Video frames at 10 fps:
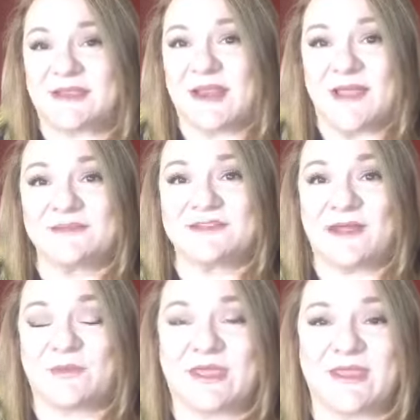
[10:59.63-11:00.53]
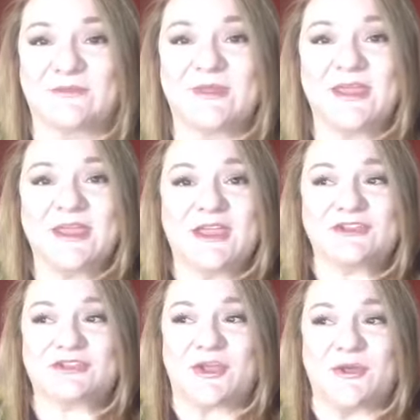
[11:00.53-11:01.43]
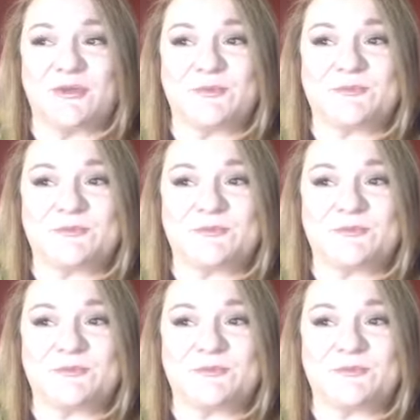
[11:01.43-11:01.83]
and lifestyle we have. So